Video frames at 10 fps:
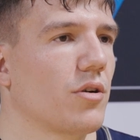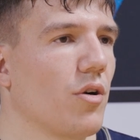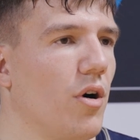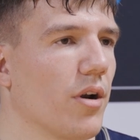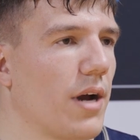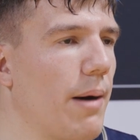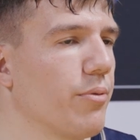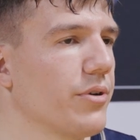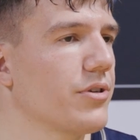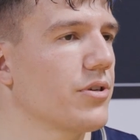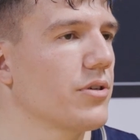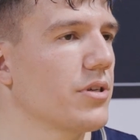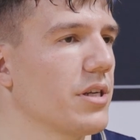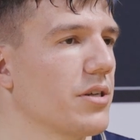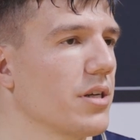gone upwards
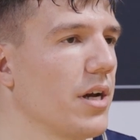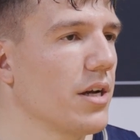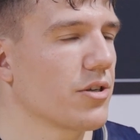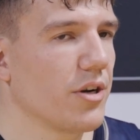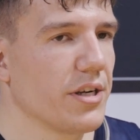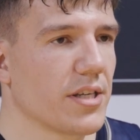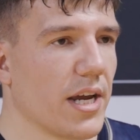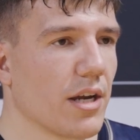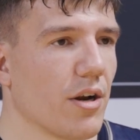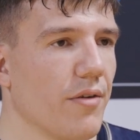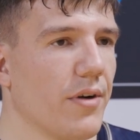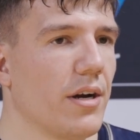since Scotty's taken over.